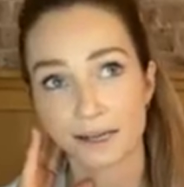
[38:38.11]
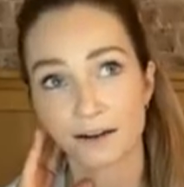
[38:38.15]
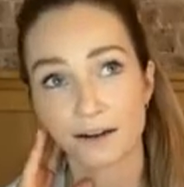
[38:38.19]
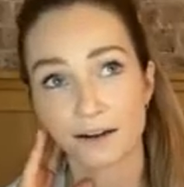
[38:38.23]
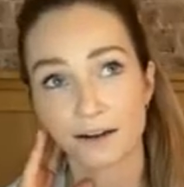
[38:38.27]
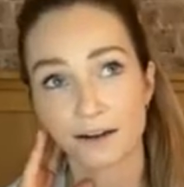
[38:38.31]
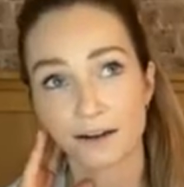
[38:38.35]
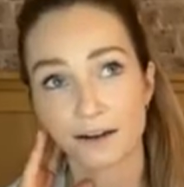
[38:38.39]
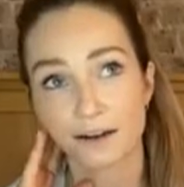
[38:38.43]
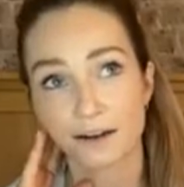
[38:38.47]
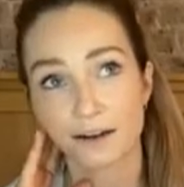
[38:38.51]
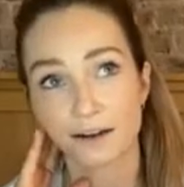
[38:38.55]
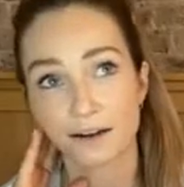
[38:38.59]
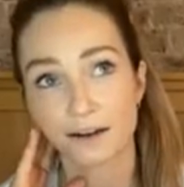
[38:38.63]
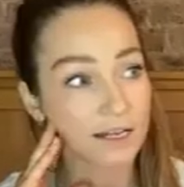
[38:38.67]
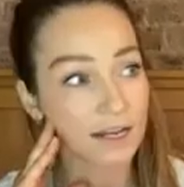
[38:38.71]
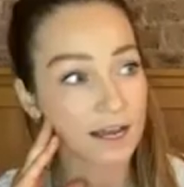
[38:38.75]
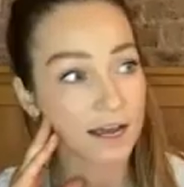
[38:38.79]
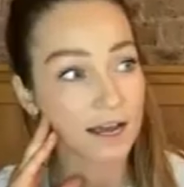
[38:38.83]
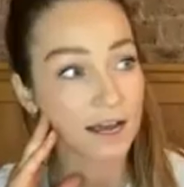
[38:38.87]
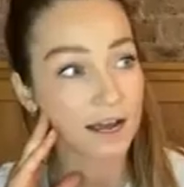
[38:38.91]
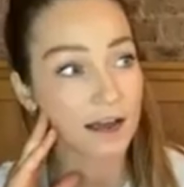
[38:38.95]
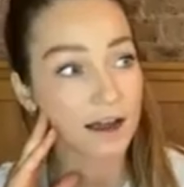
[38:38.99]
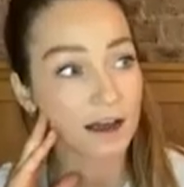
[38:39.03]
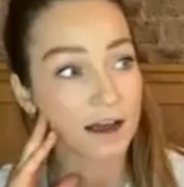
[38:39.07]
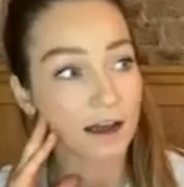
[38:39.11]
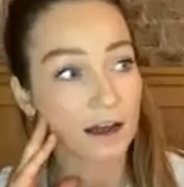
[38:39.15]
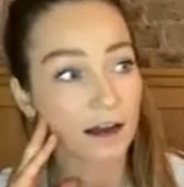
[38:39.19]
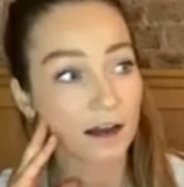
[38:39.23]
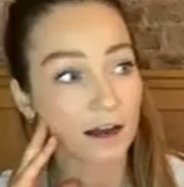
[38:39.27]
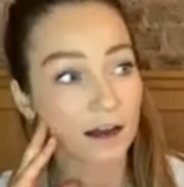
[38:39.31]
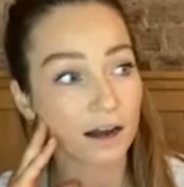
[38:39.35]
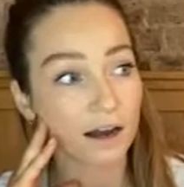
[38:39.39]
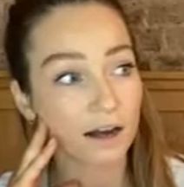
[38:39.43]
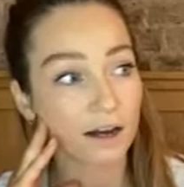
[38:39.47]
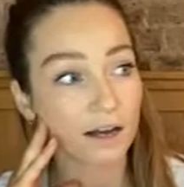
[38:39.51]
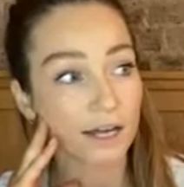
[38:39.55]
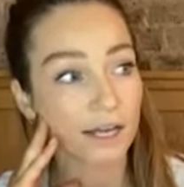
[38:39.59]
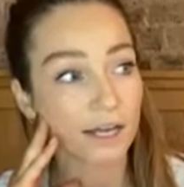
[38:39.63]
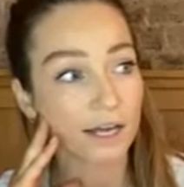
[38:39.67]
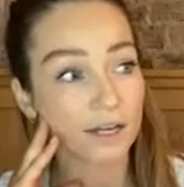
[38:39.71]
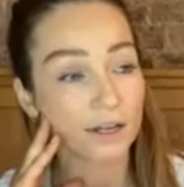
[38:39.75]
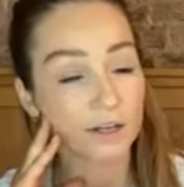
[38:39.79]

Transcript: And I